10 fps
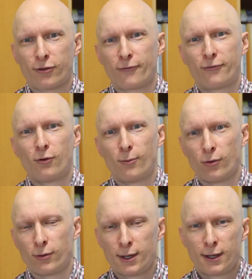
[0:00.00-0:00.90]
the
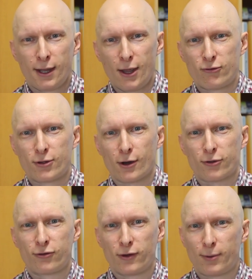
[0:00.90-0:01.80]
formal
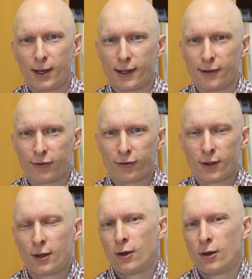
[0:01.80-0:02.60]
introduction to the police,